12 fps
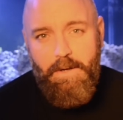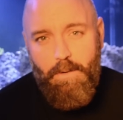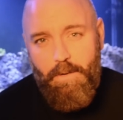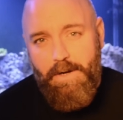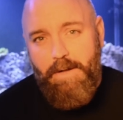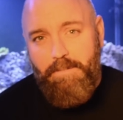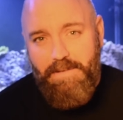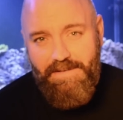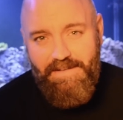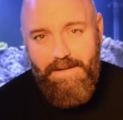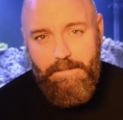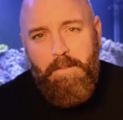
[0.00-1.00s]
or an
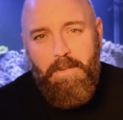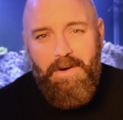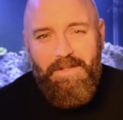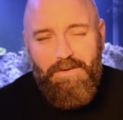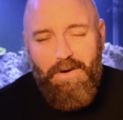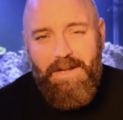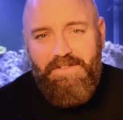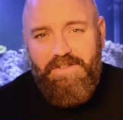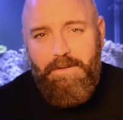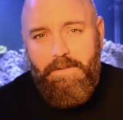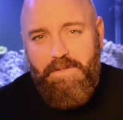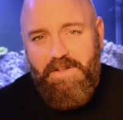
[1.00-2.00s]
MP10. But in the grand
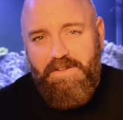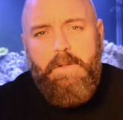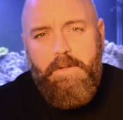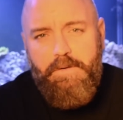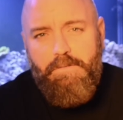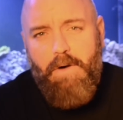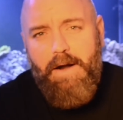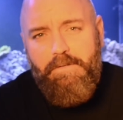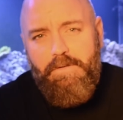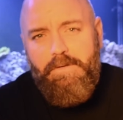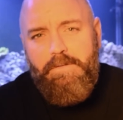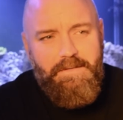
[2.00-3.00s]
scheme of things, the
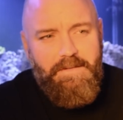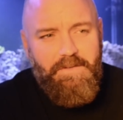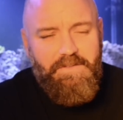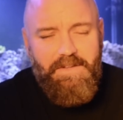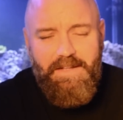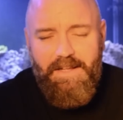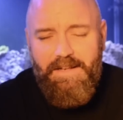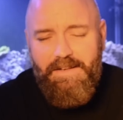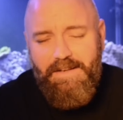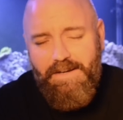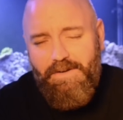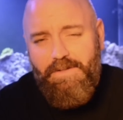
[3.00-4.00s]
driver doesn't get
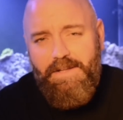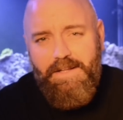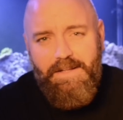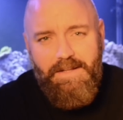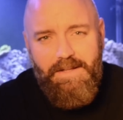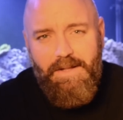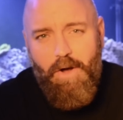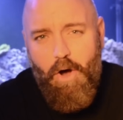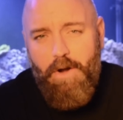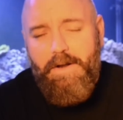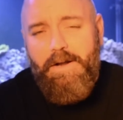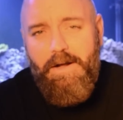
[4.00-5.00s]
nearly
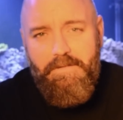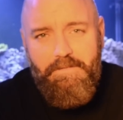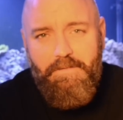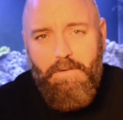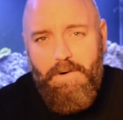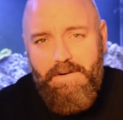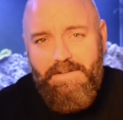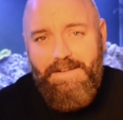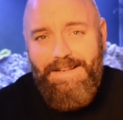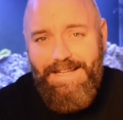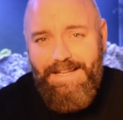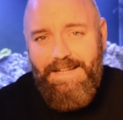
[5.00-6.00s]
hot enough for it
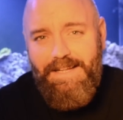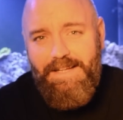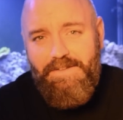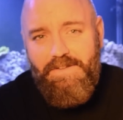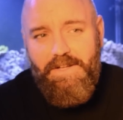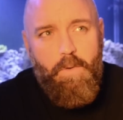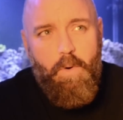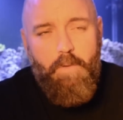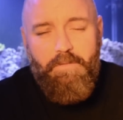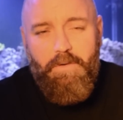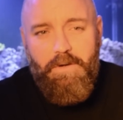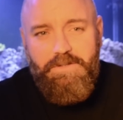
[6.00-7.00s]
to need a heat sink.
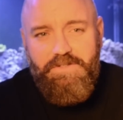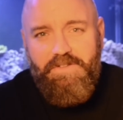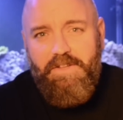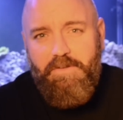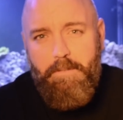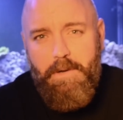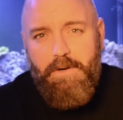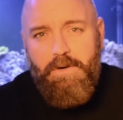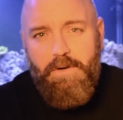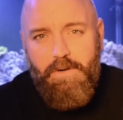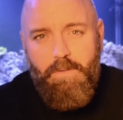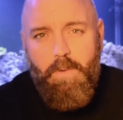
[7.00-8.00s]
Overall, it just has a
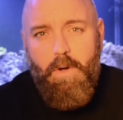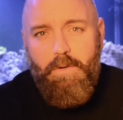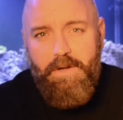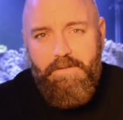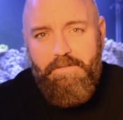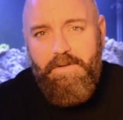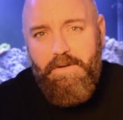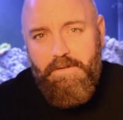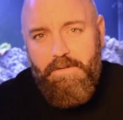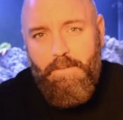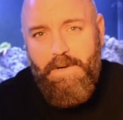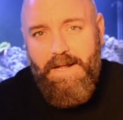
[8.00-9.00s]
better quality
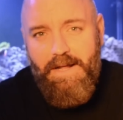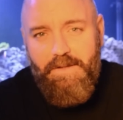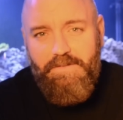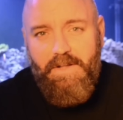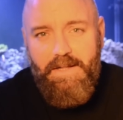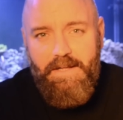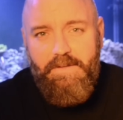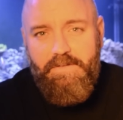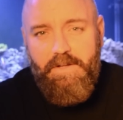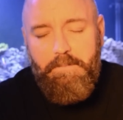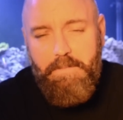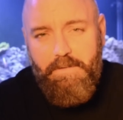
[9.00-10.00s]
feel when it has that heat
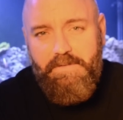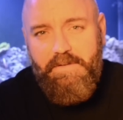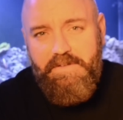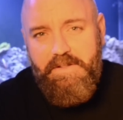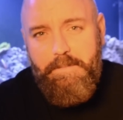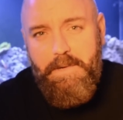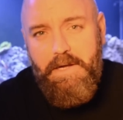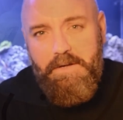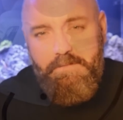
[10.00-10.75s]
sink built into the back